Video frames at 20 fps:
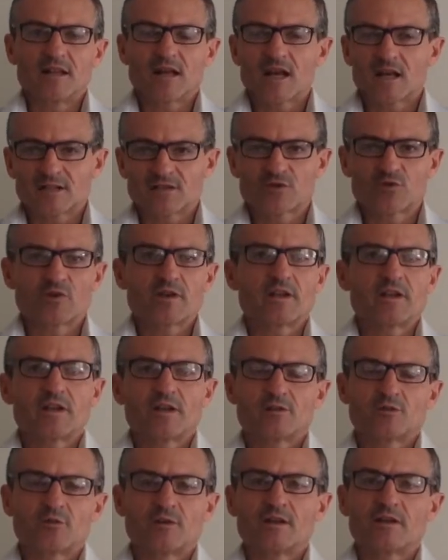the last
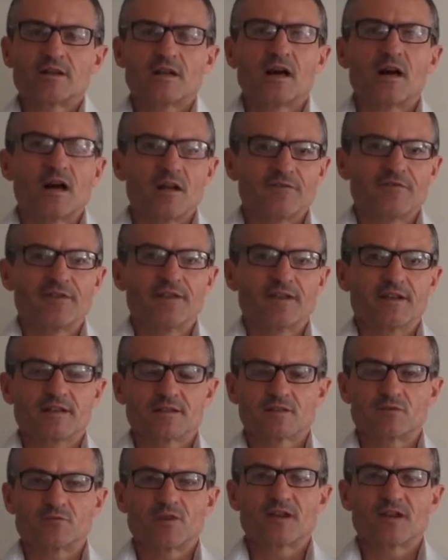three and a half years,